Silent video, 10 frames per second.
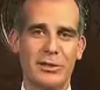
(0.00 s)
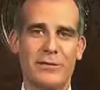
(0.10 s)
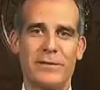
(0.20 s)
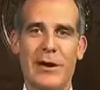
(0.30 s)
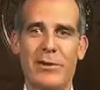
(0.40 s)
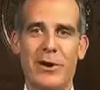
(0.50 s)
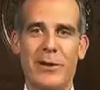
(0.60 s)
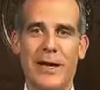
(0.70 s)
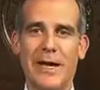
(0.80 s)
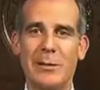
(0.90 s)
a flower
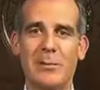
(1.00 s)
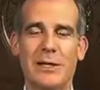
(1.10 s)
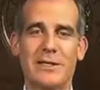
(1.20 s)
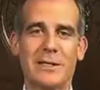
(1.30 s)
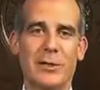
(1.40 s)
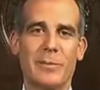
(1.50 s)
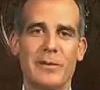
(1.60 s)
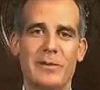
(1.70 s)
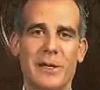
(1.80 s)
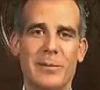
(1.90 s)
mart, any place that
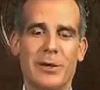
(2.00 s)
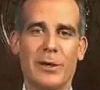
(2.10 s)
opens up,